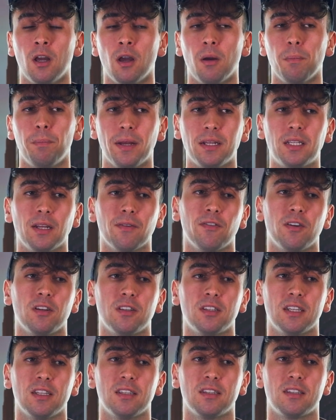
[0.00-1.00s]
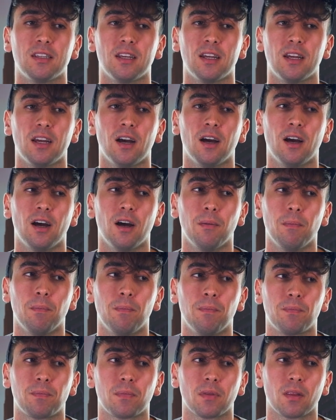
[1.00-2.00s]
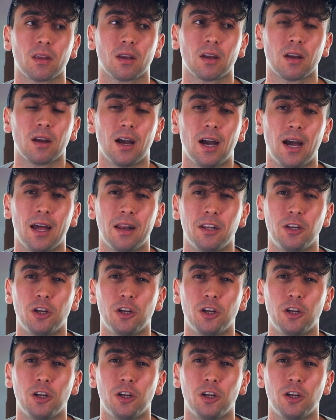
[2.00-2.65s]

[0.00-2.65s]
Big differences, and